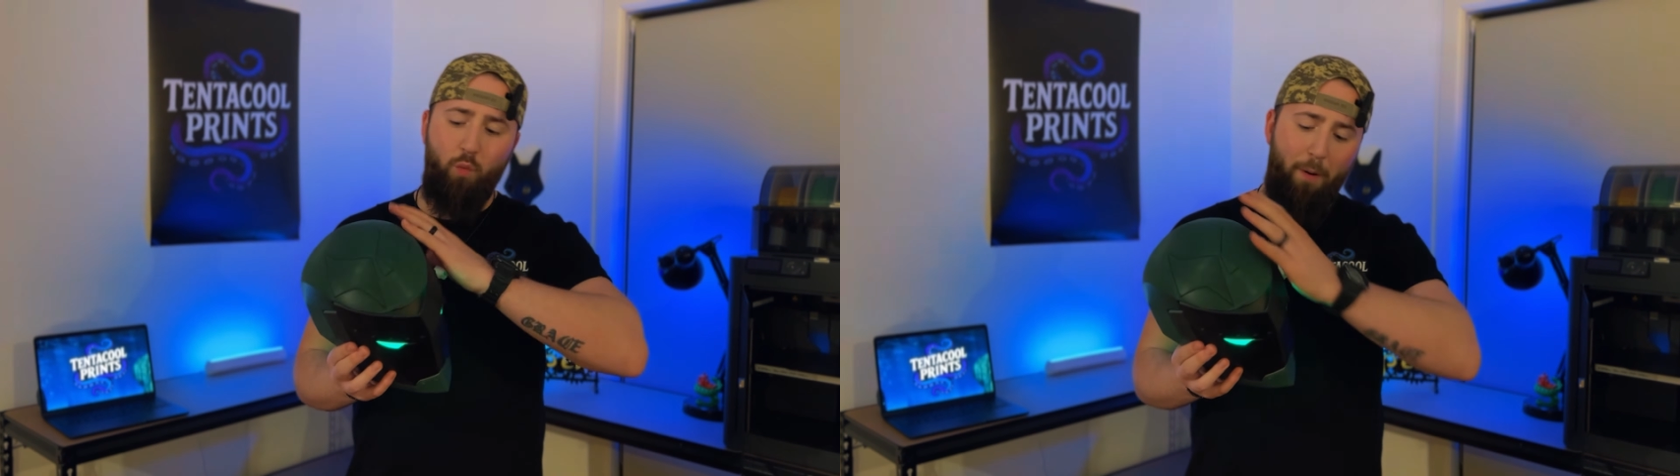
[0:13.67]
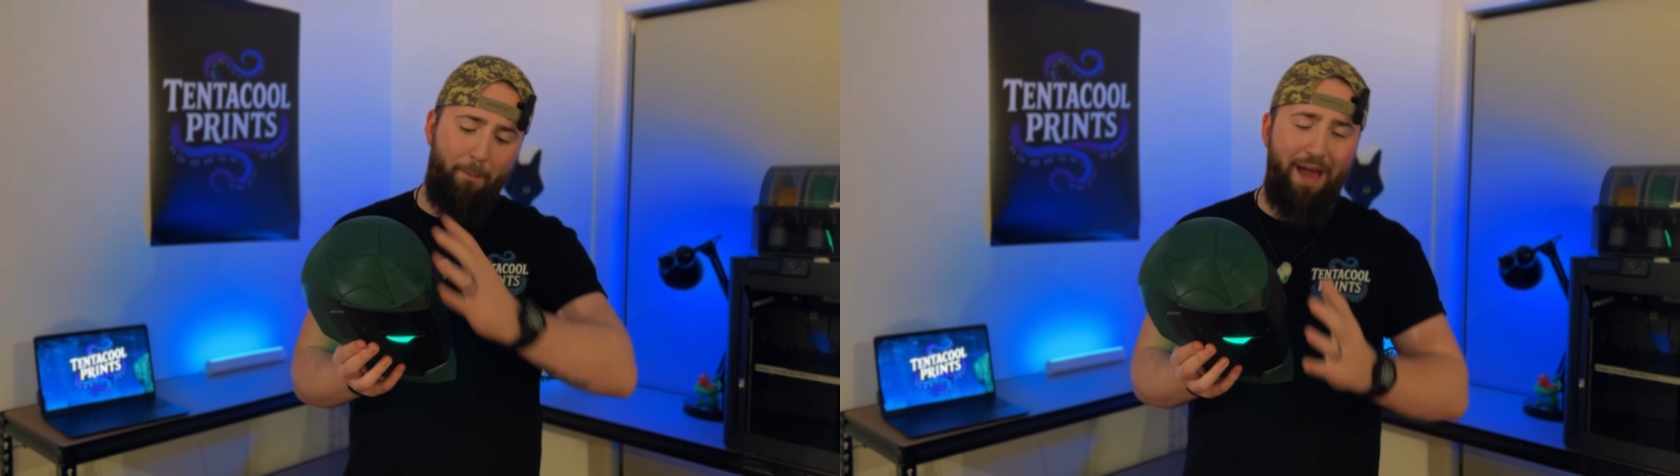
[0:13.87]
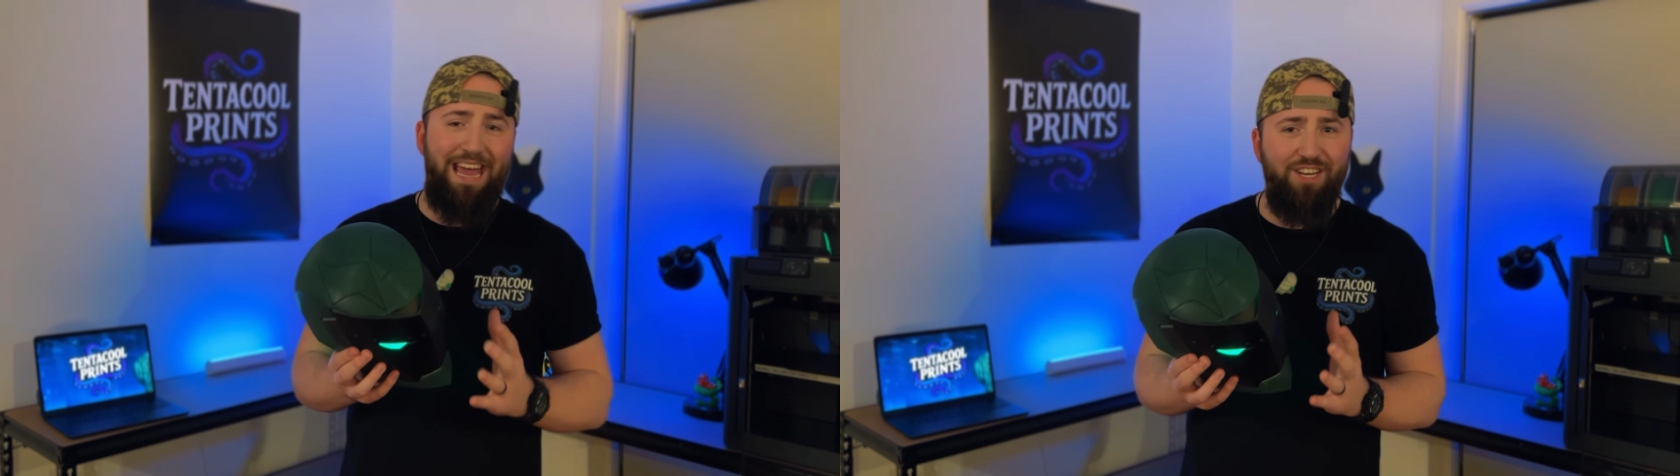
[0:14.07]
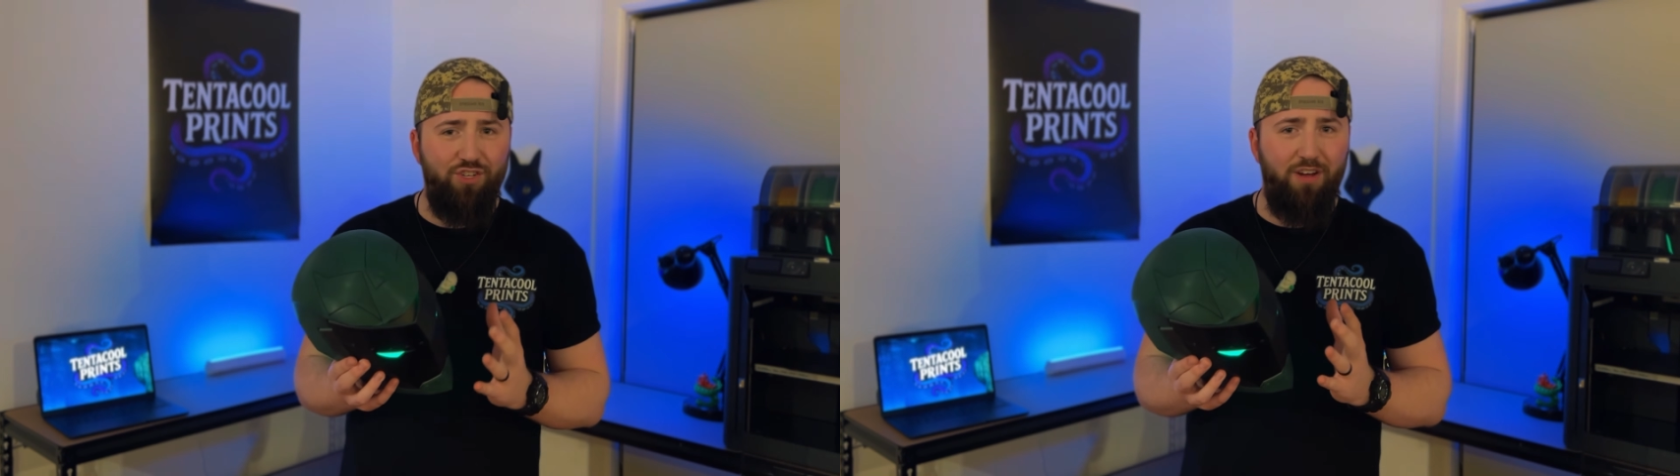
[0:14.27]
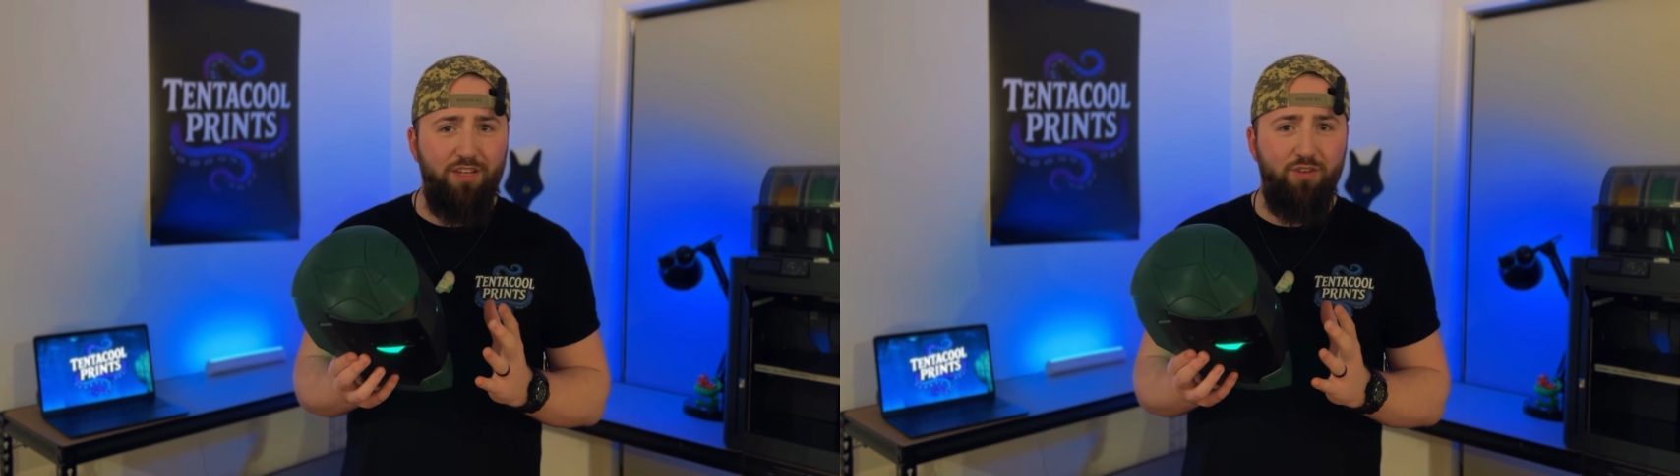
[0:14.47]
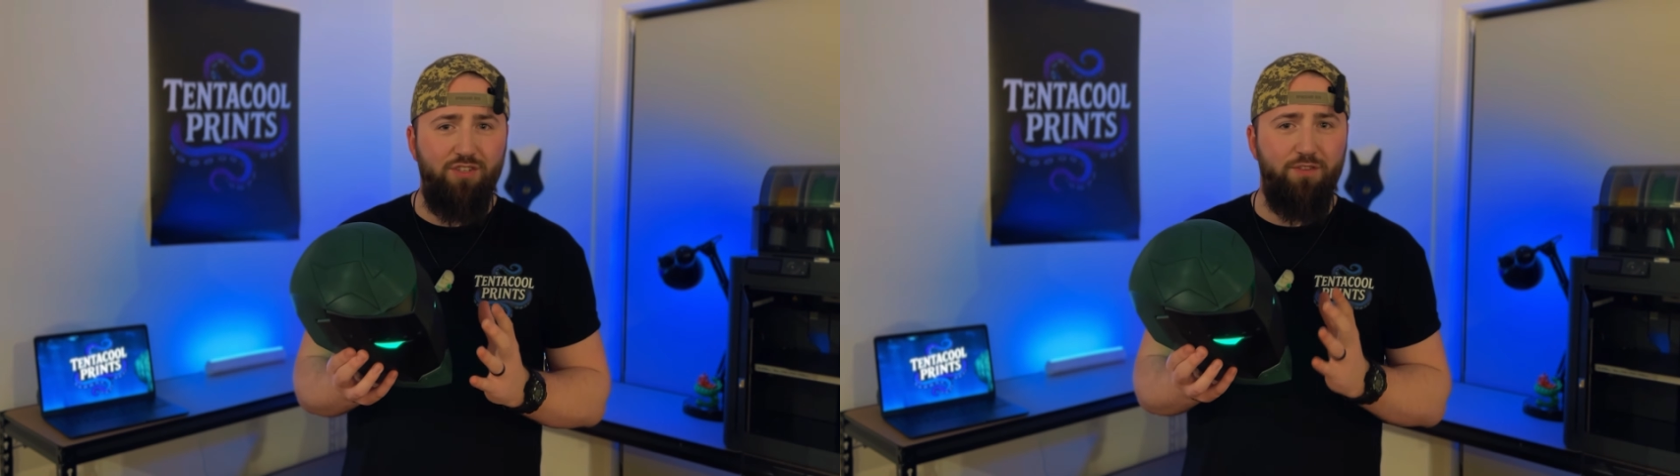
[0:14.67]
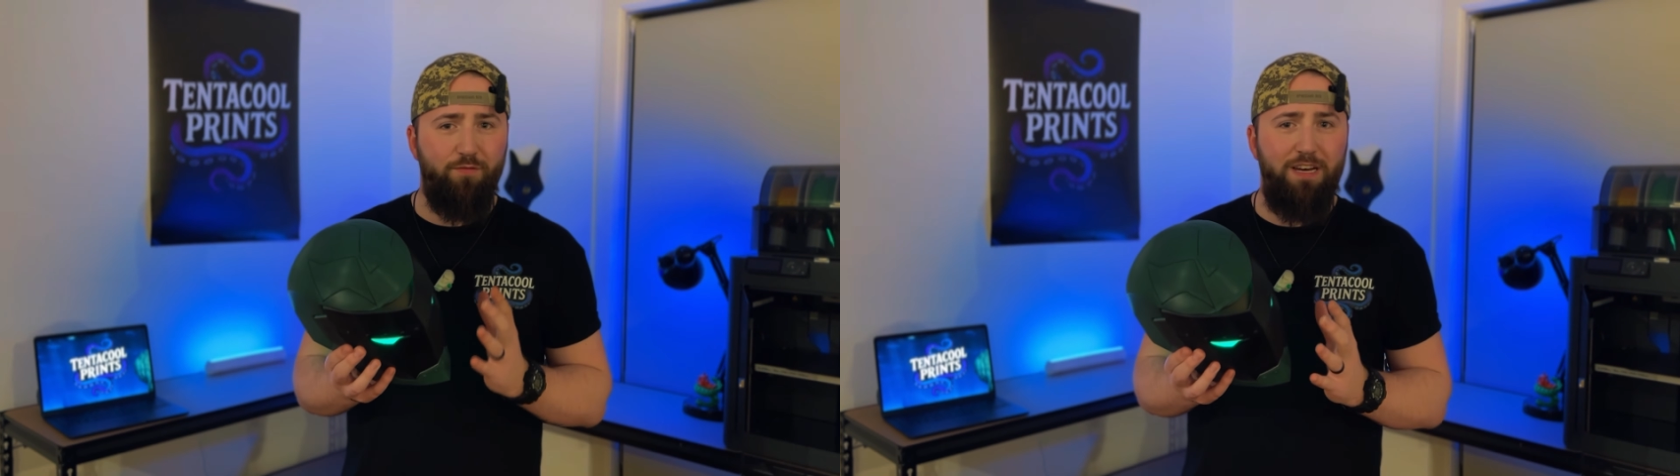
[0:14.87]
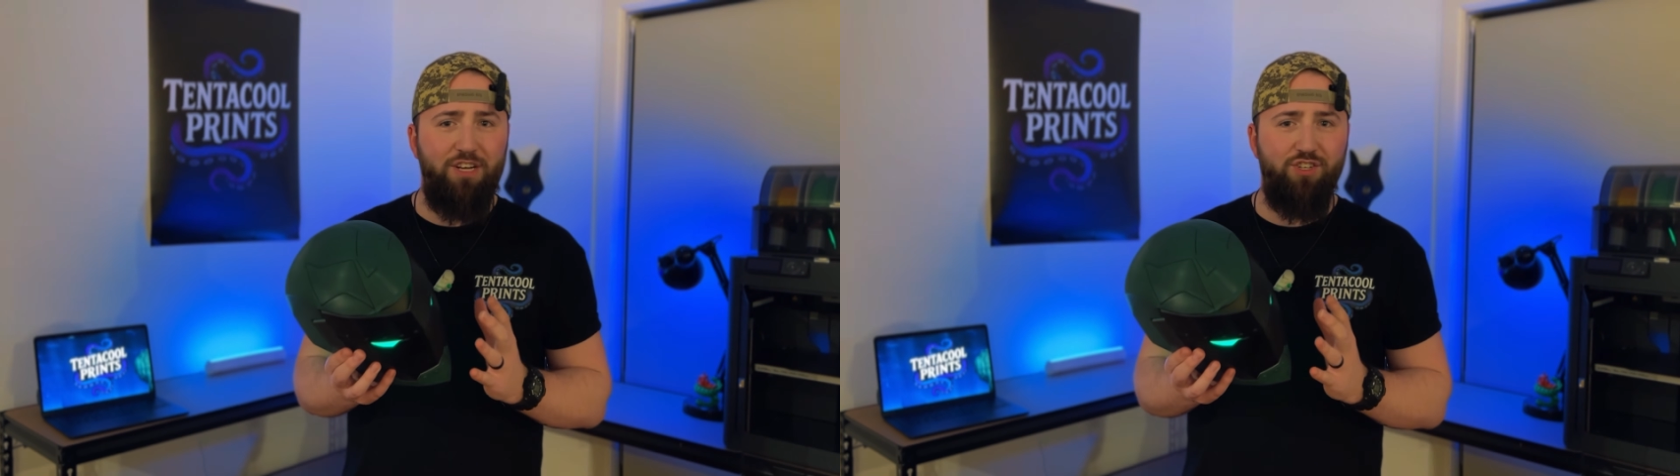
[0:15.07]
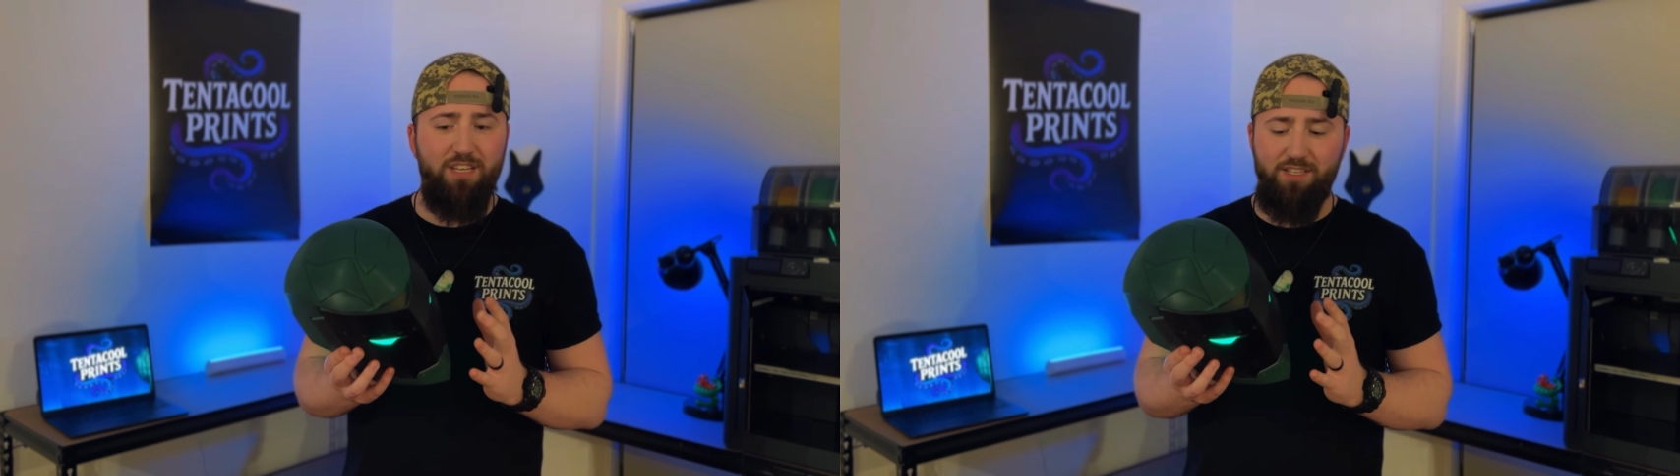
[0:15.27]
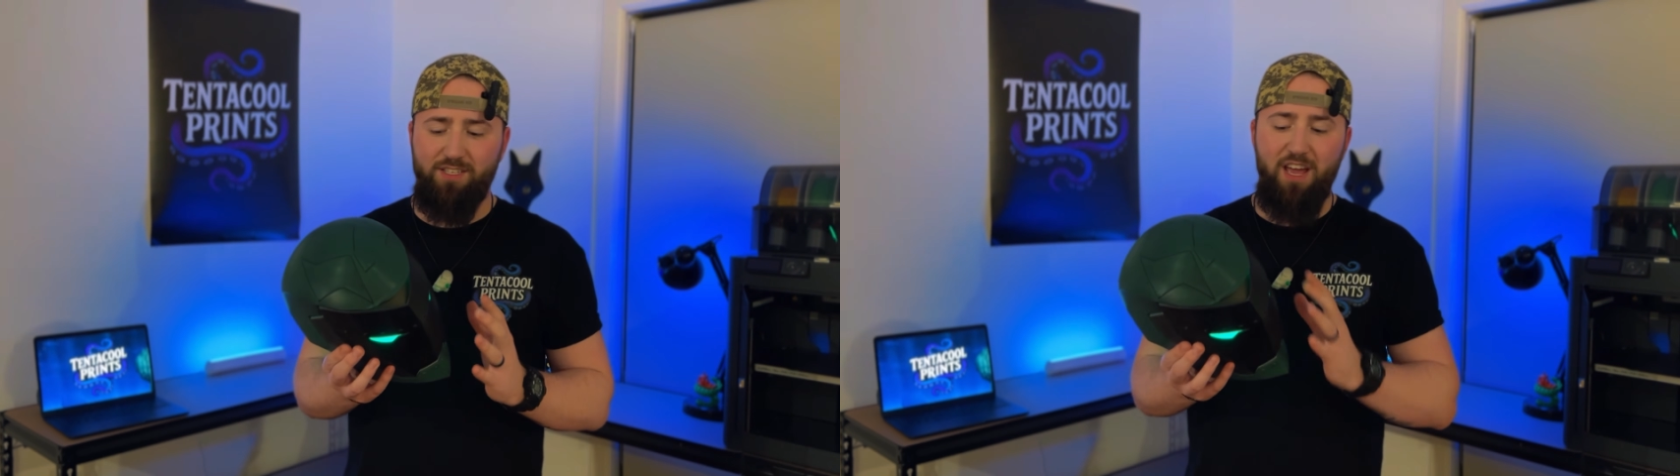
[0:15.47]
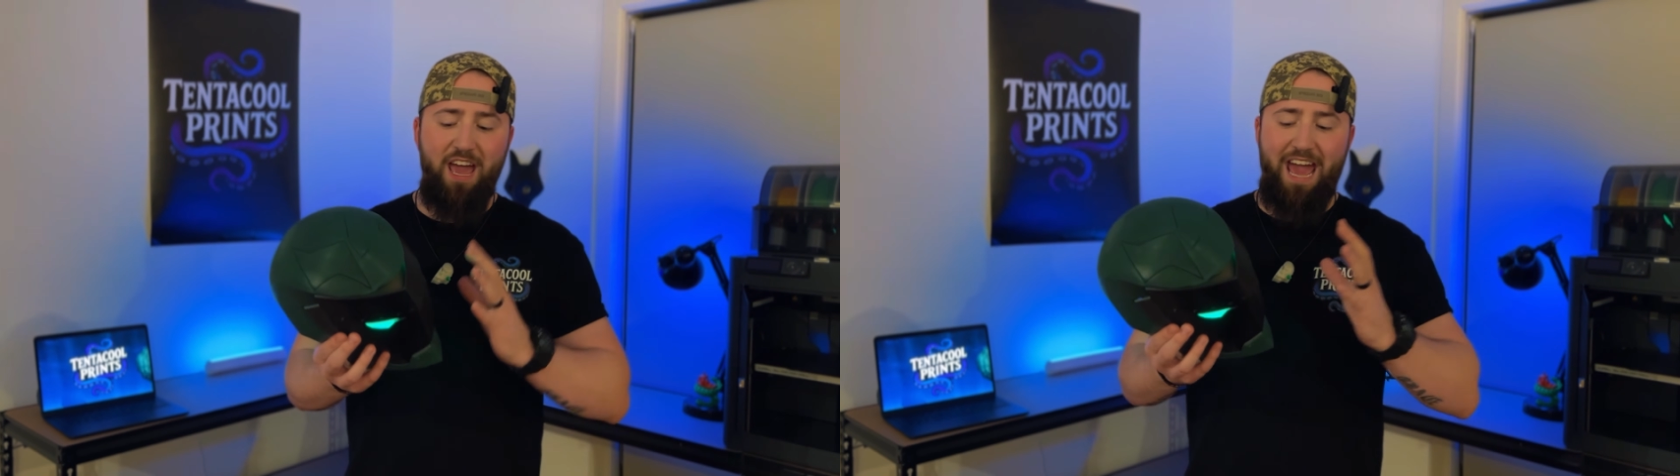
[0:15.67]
what paint I used to finish this,